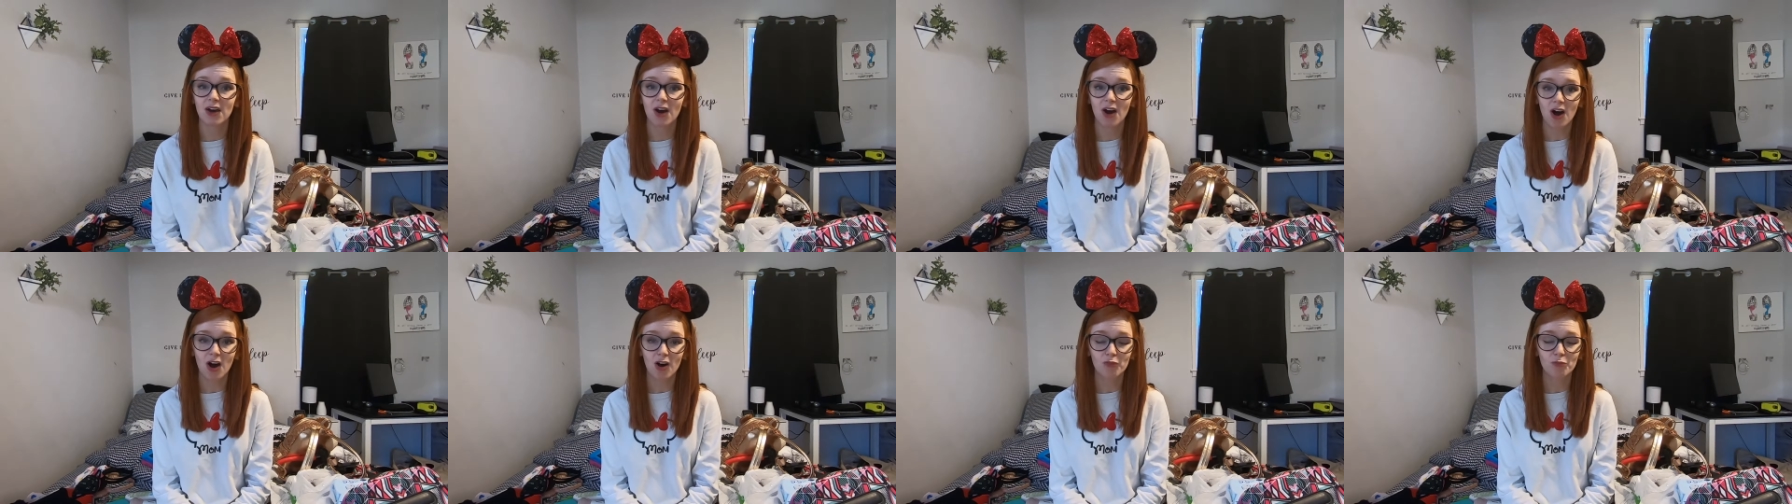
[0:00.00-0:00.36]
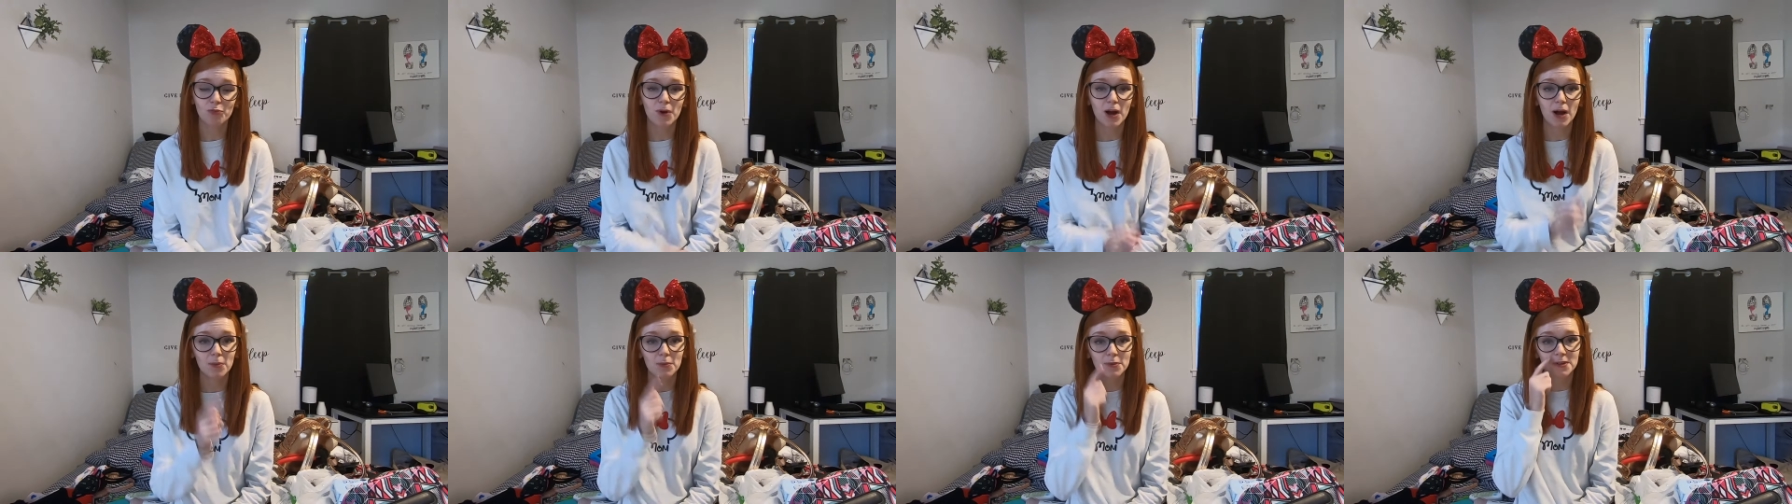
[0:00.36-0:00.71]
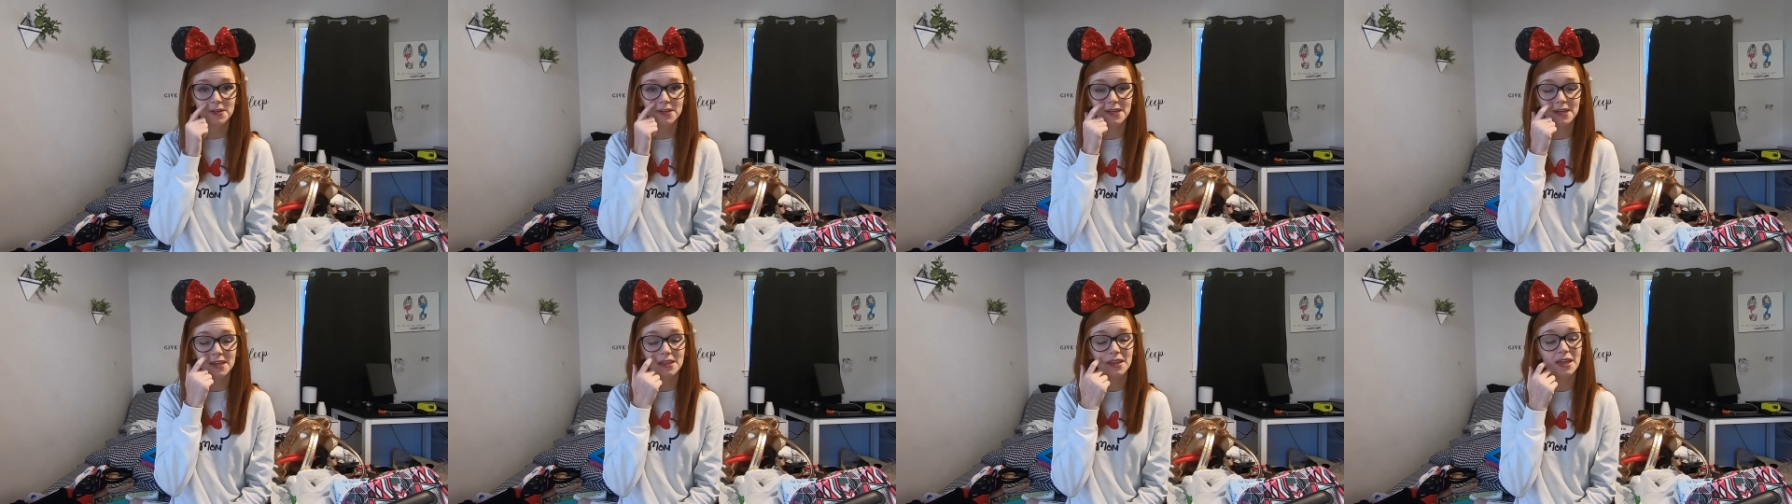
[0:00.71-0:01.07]
off
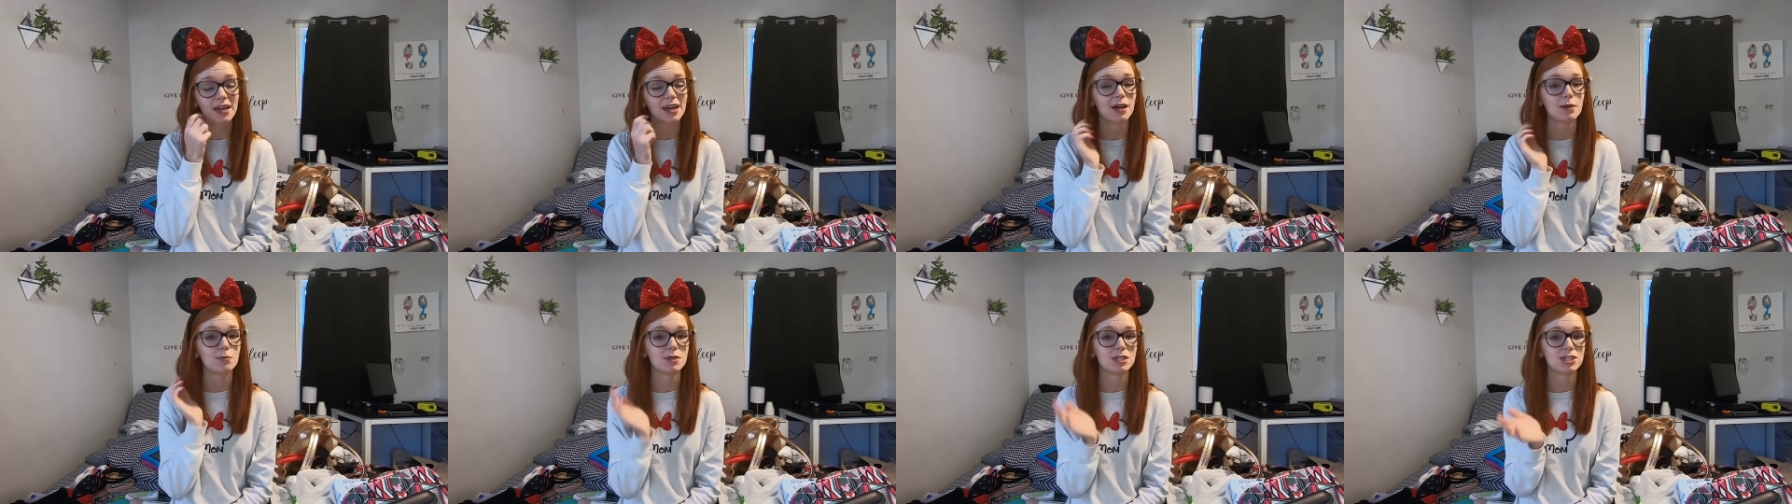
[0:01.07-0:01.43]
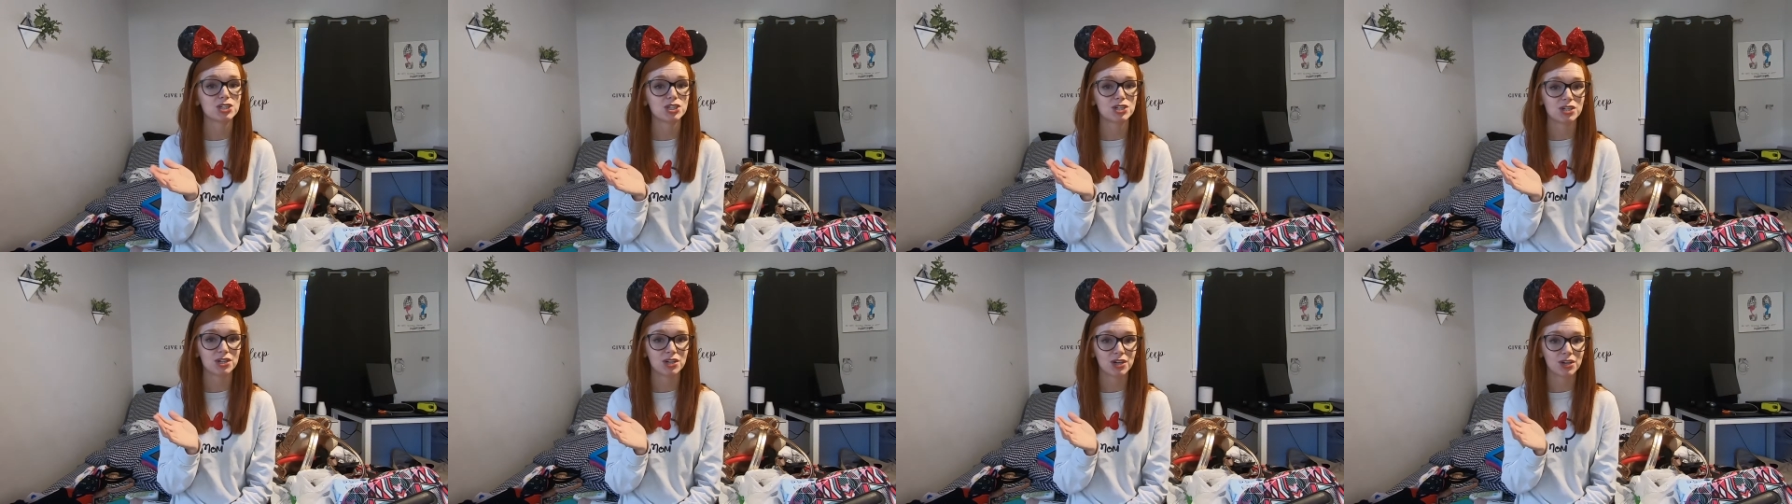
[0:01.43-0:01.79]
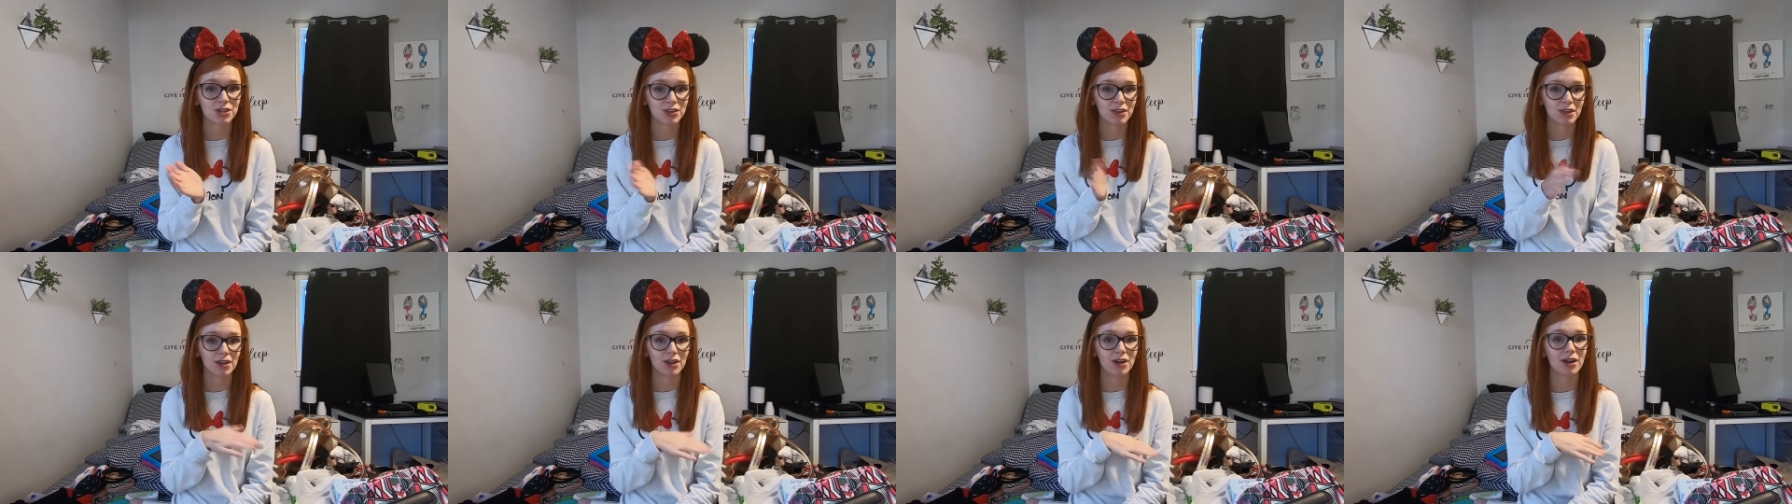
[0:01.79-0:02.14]
property like I mentioned
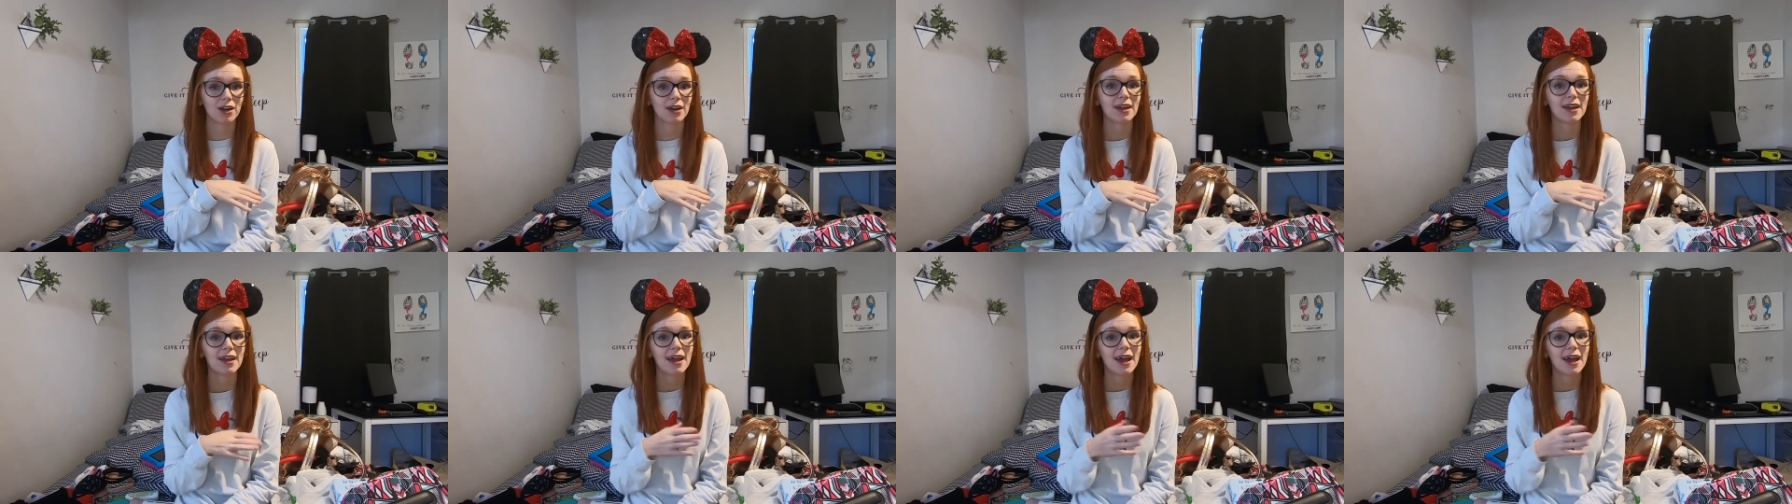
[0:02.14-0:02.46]
earlier.